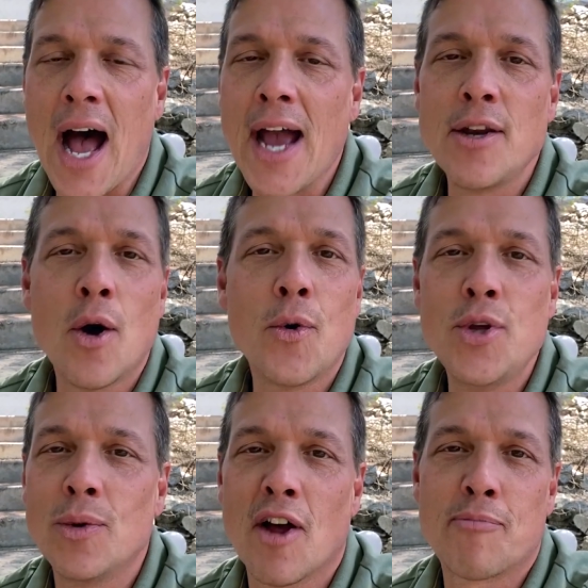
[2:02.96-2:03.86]
I know
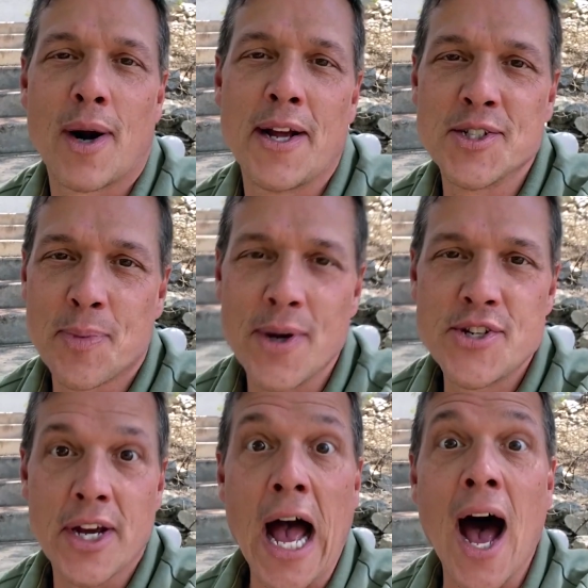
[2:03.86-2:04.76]
you love Brian's
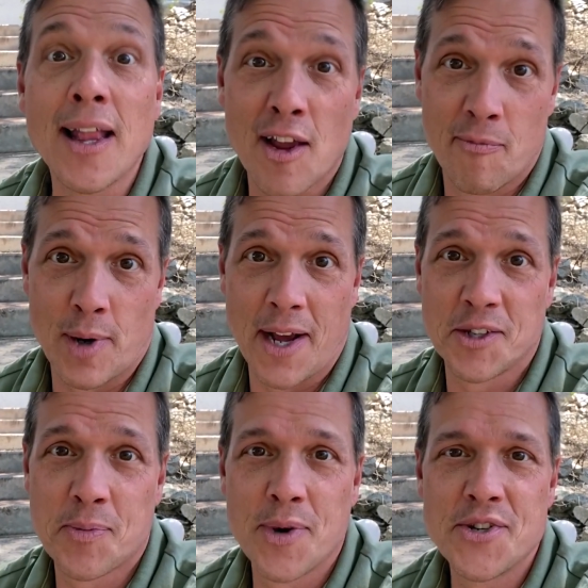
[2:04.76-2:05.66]
preaching. I love
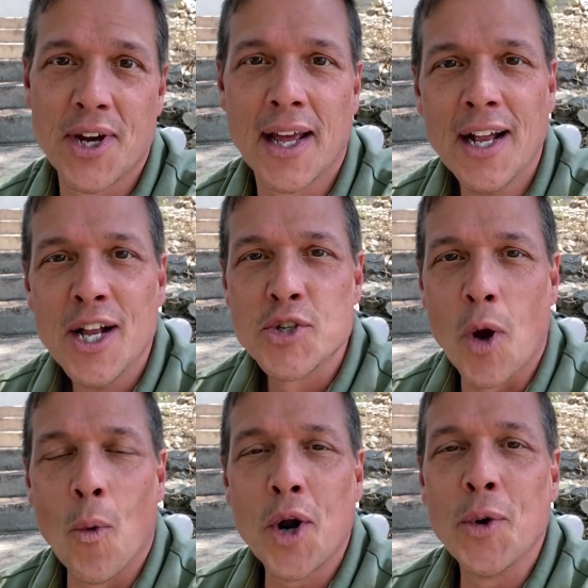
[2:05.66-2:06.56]
Brian's preaching. So I
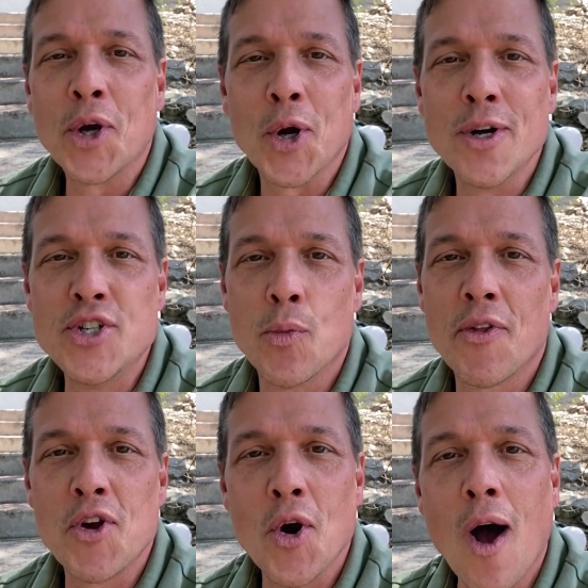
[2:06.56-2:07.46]
want to encourage you,
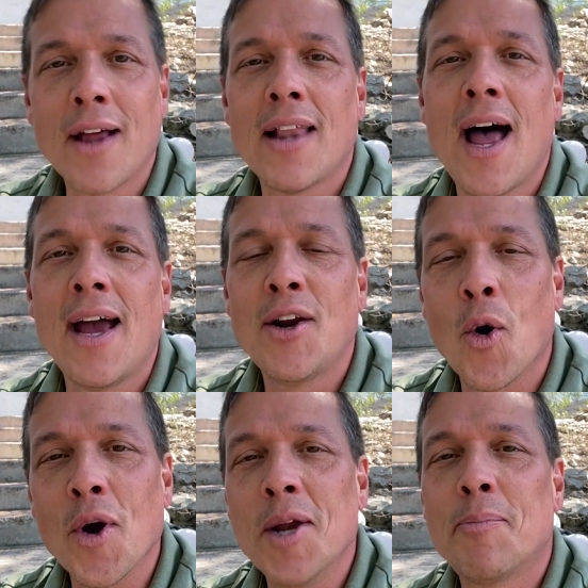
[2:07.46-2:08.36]
whether you're online
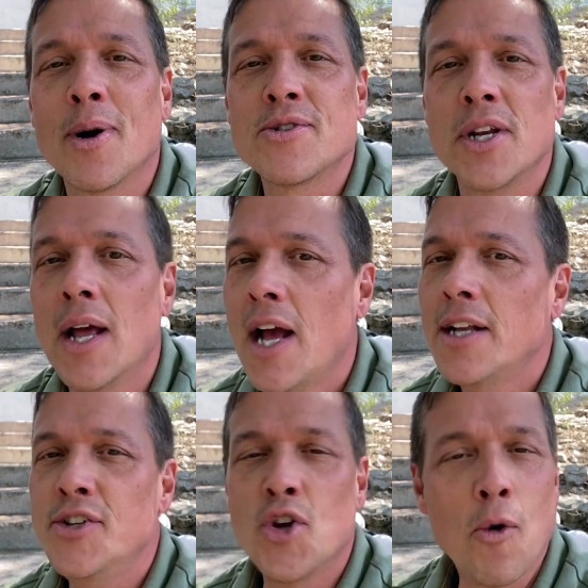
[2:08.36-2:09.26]
or in person,
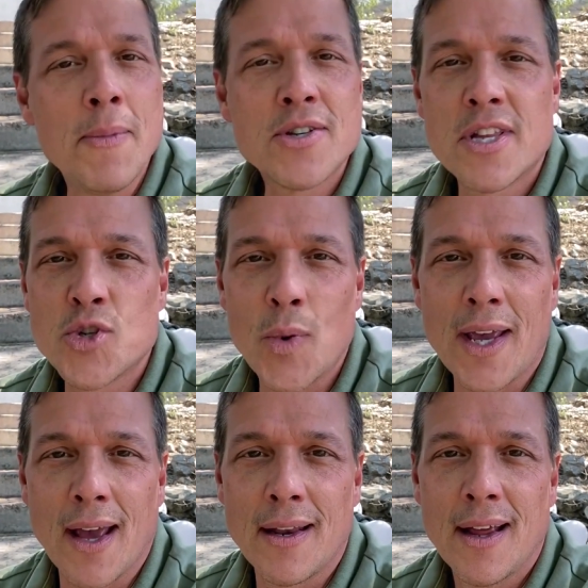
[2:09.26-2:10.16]
don't miss this
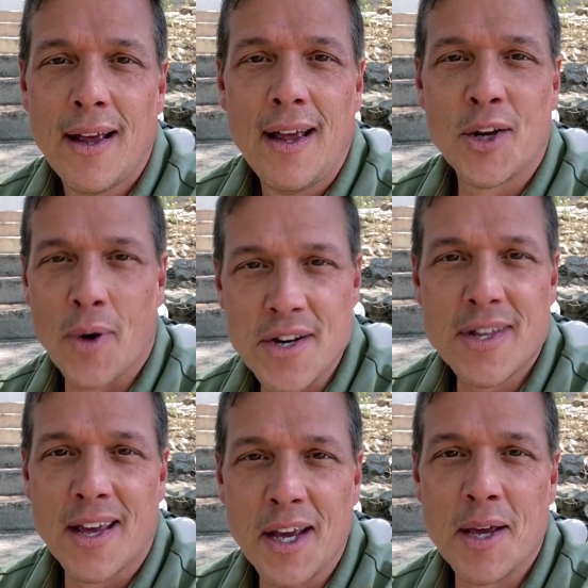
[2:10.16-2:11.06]
weekend at Christ
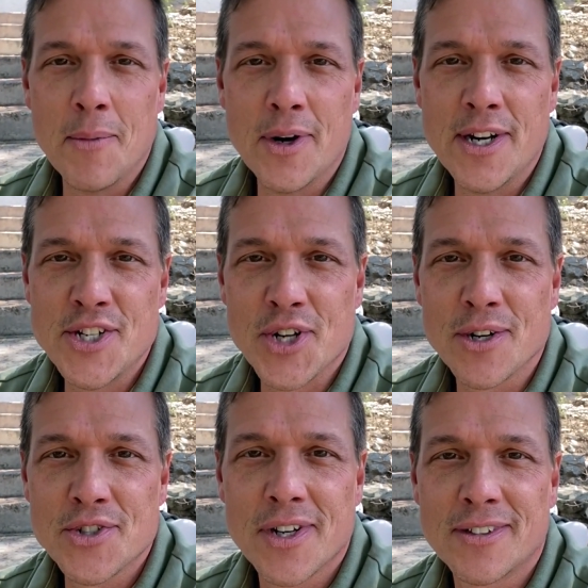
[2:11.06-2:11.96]
the King Community
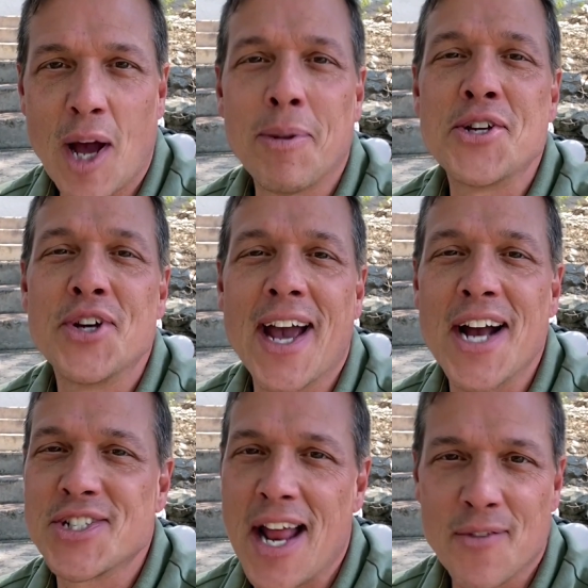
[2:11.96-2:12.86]
Church. God bless you
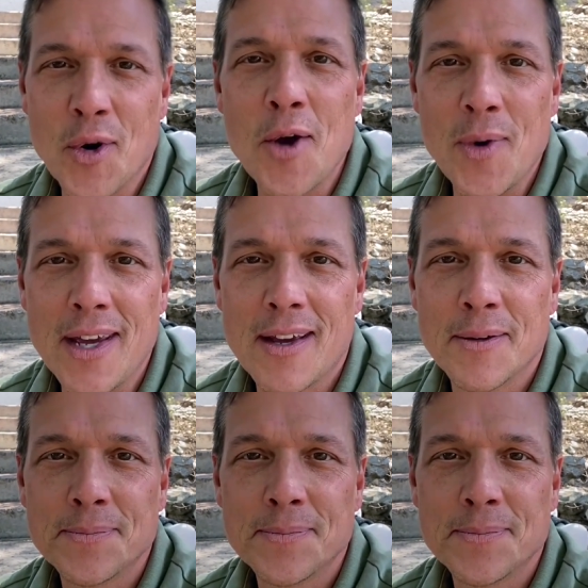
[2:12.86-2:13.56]
guys and have a great week.